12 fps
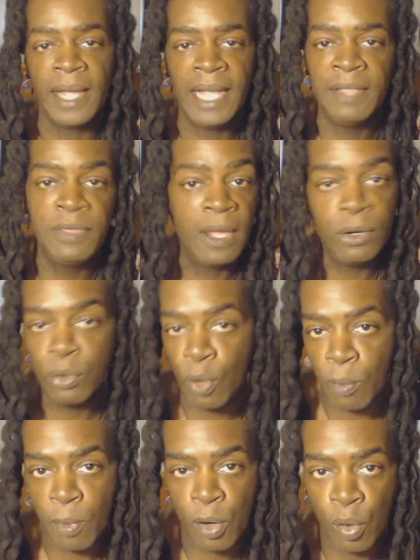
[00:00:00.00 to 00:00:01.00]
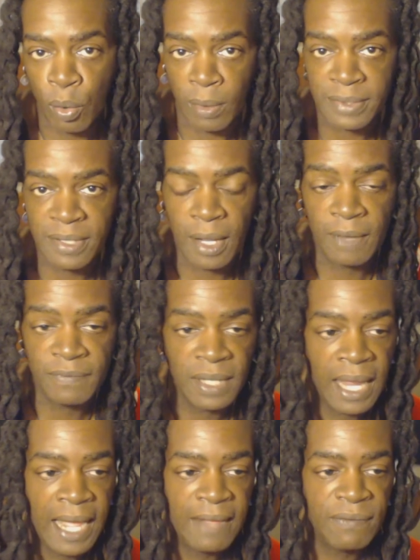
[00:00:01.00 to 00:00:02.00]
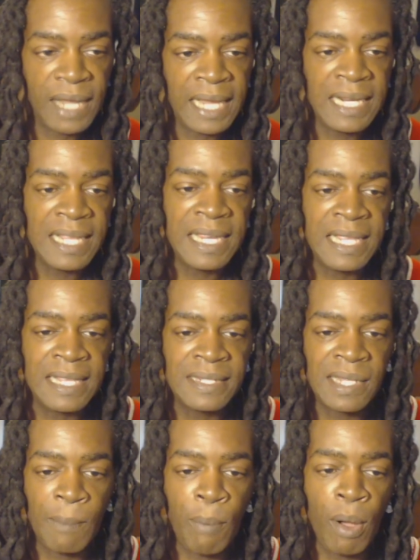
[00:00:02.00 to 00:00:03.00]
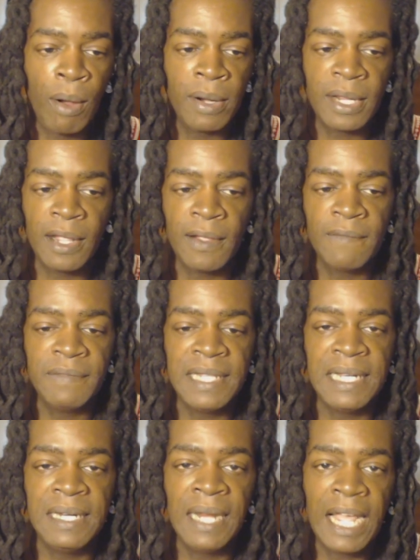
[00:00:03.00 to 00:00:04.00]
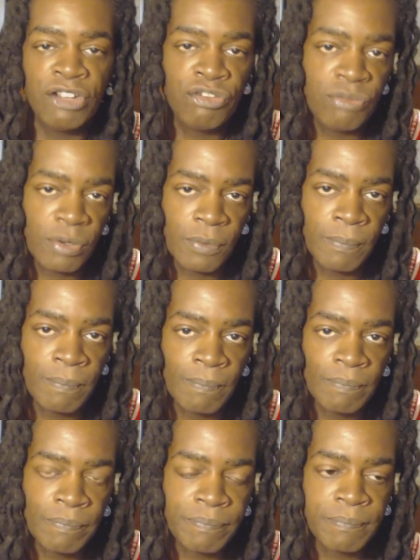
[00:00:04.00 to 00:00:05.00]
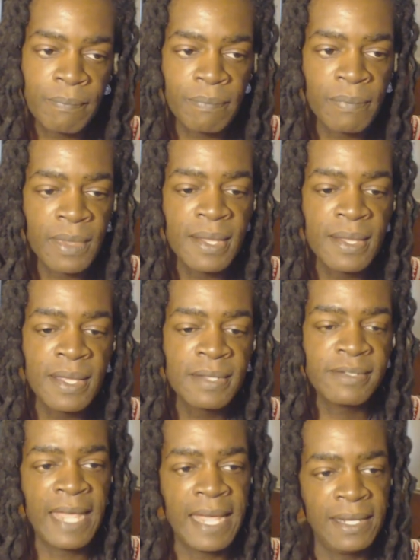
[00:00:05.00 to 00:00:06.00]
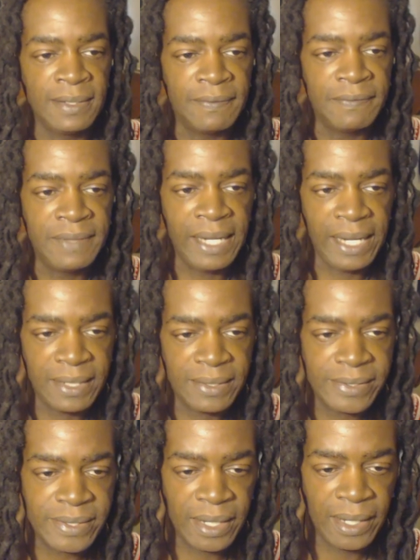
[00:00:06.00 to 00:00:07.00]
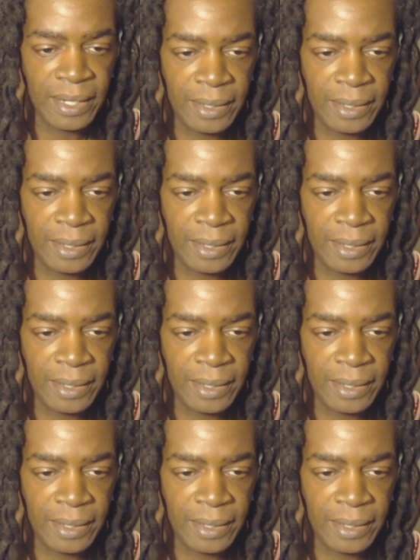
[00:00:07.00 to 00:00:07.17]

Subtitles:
in their normal course of life, and it is a part of the natural cycle of things.